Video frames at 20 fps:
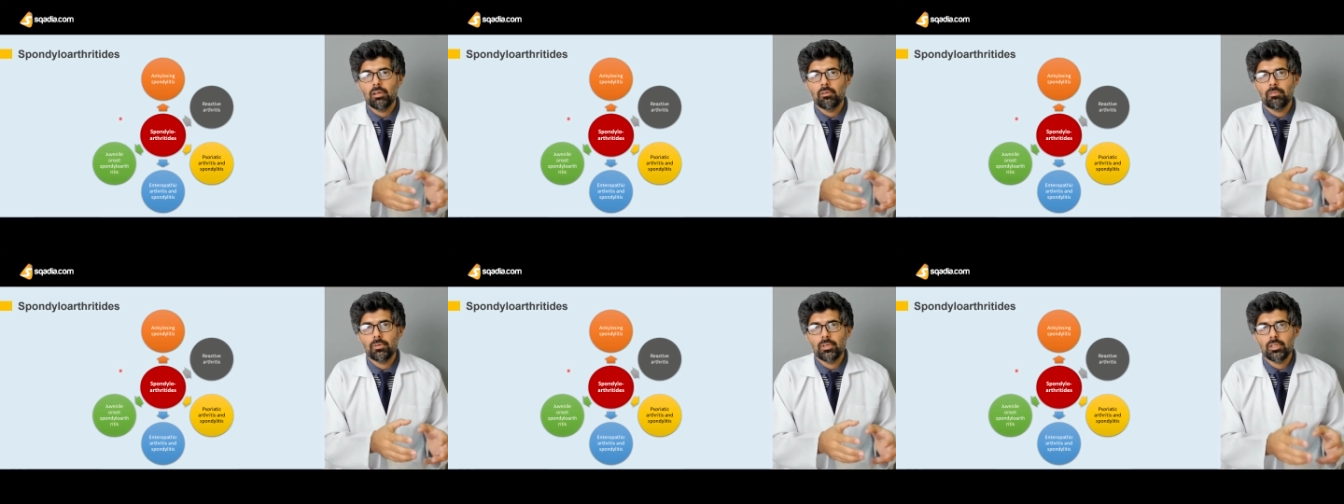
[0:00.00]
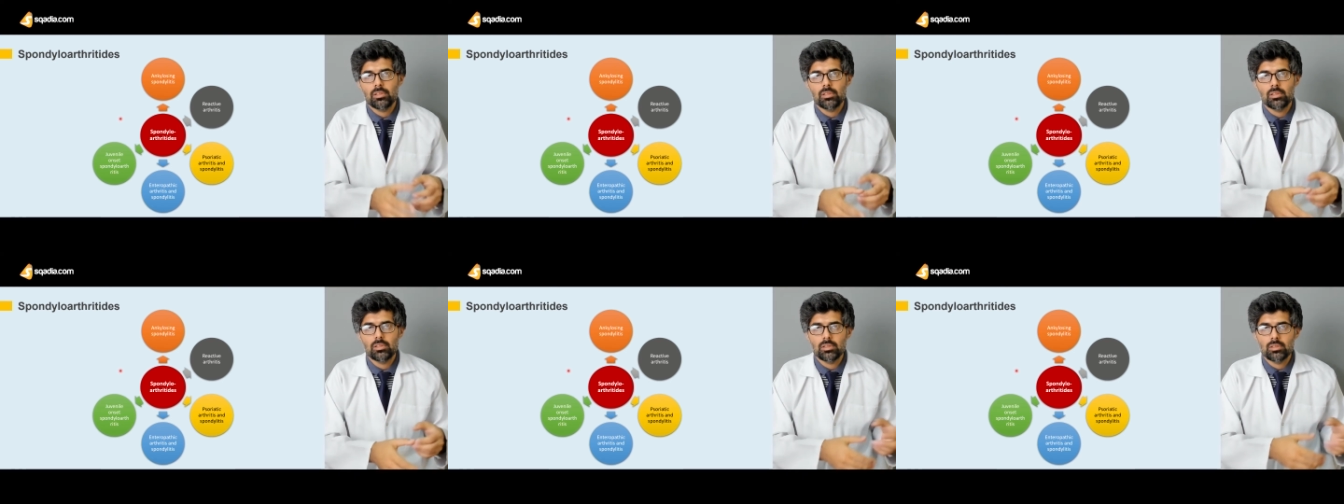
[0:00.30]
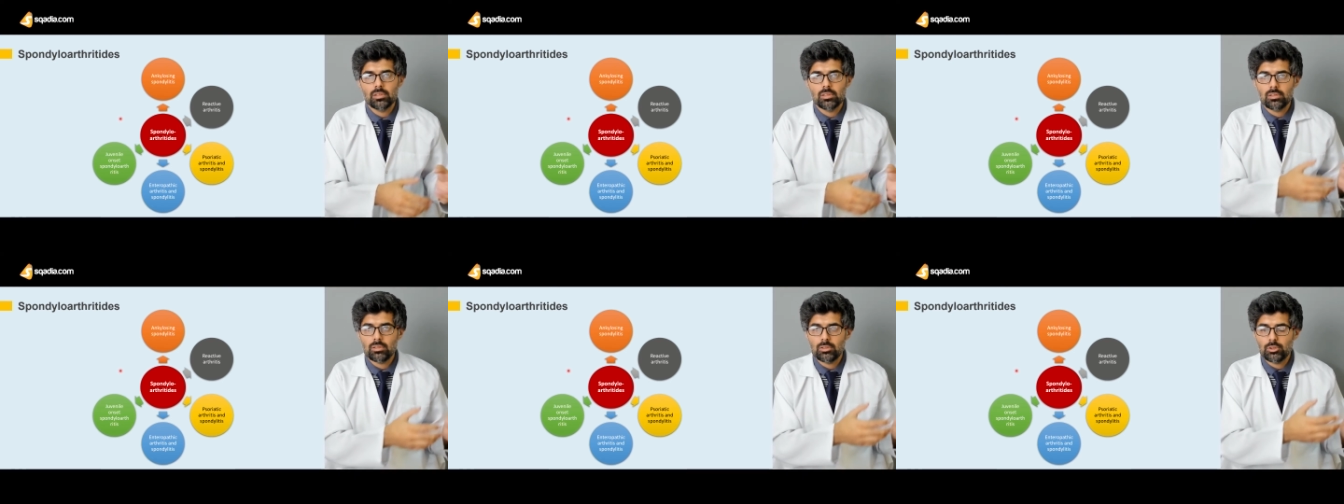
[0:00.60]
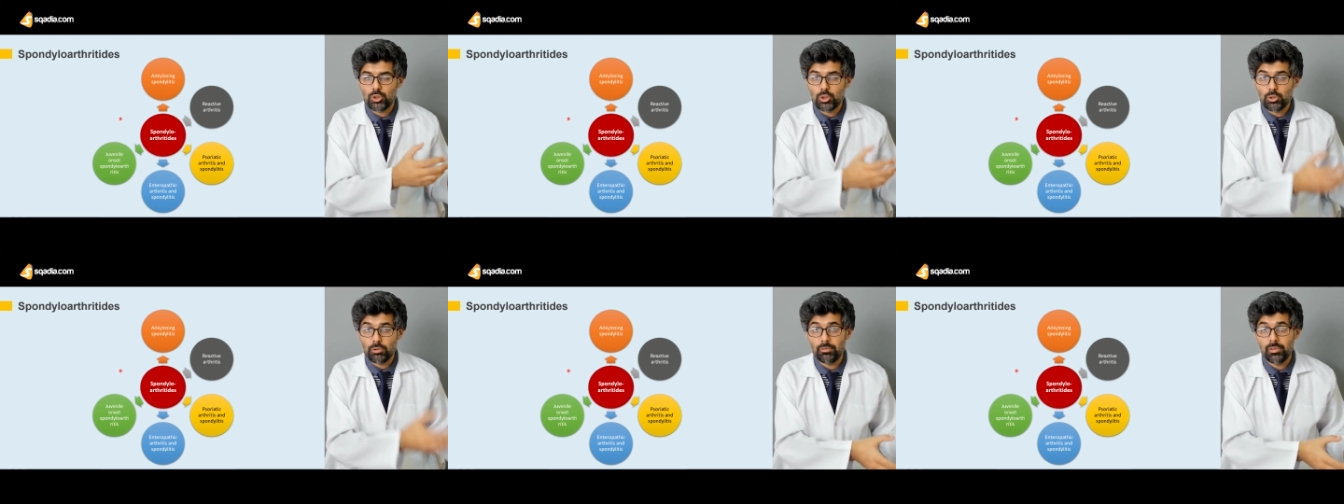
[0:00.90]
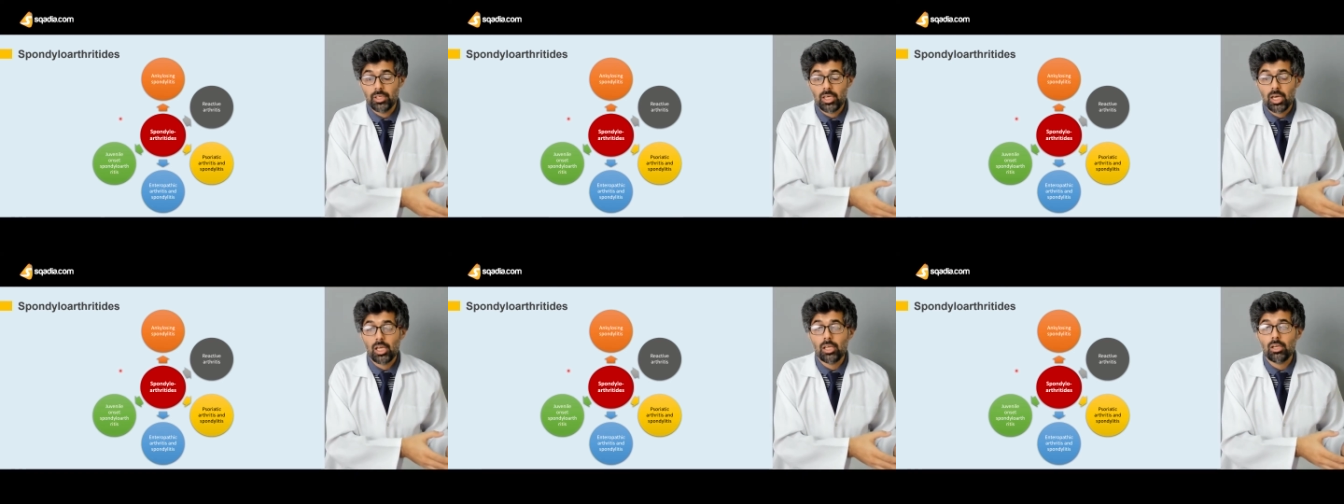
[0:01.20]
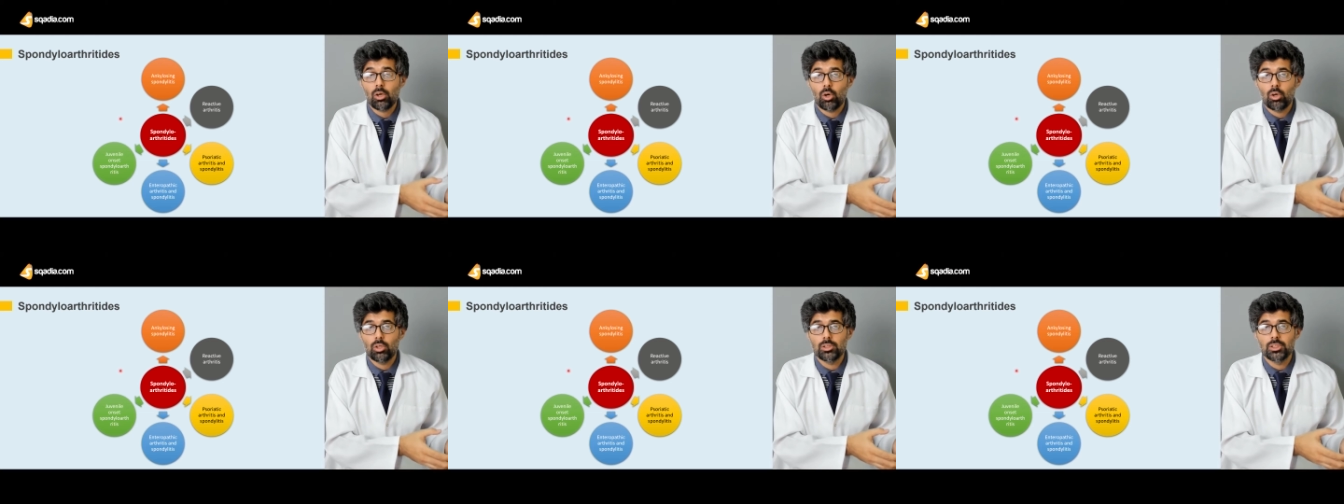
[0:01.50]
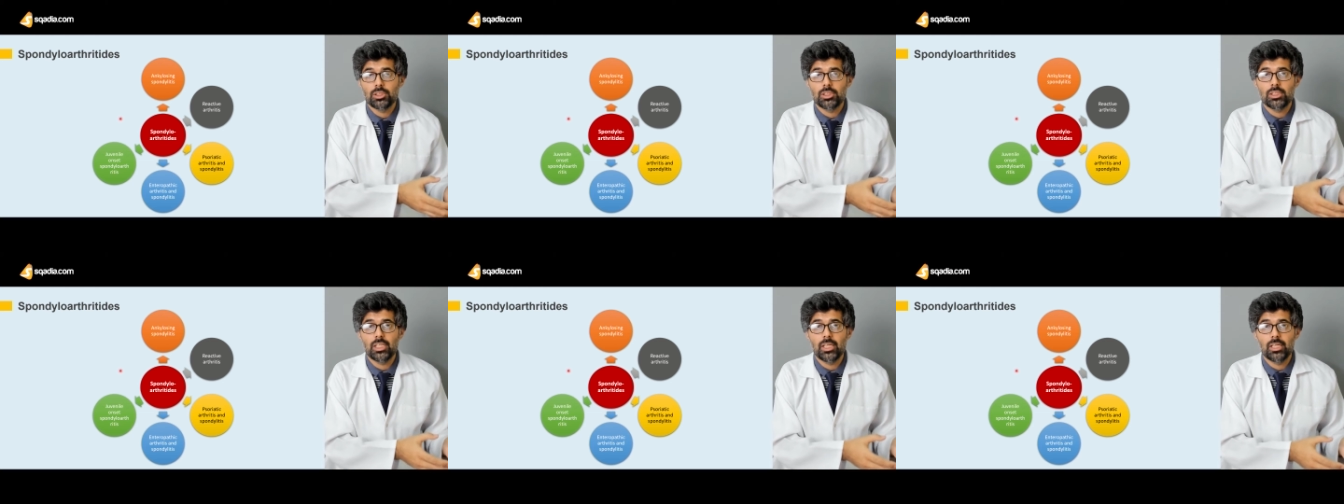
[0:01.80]
with the juvenile
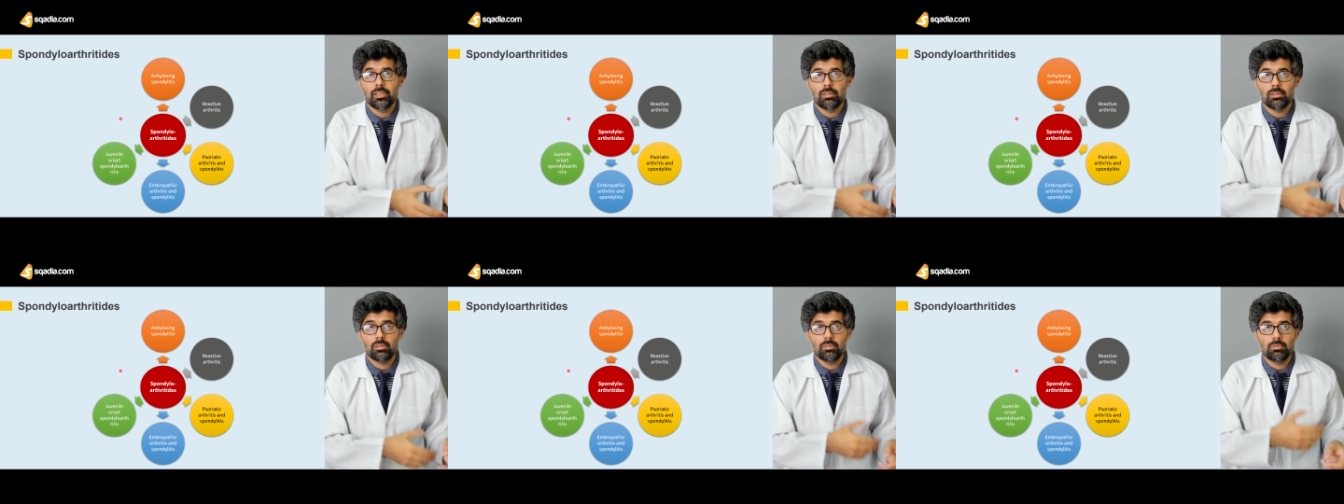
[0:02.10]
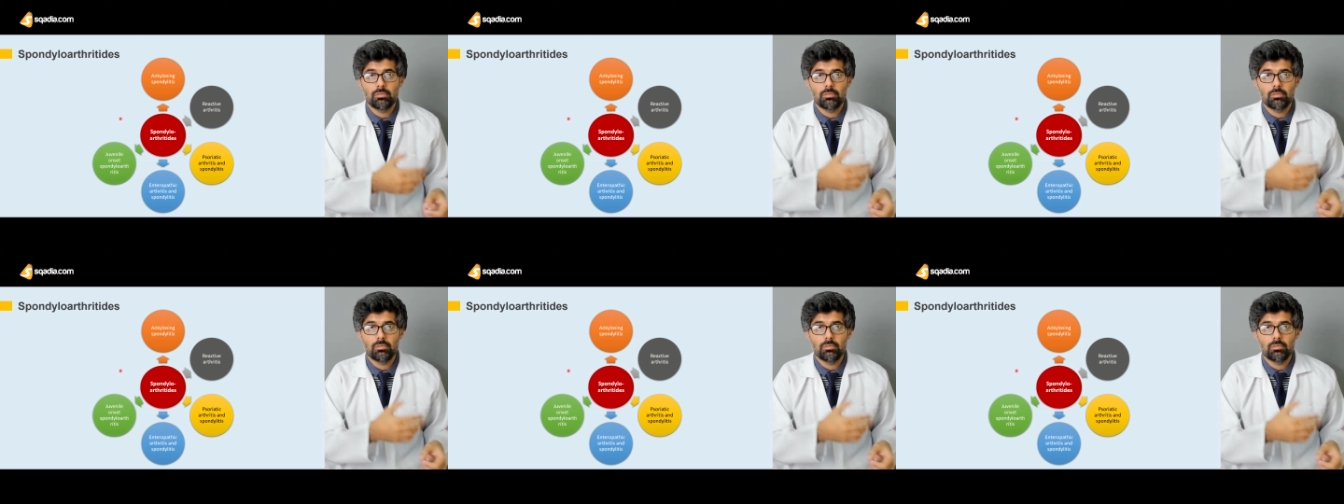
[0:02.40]
onset,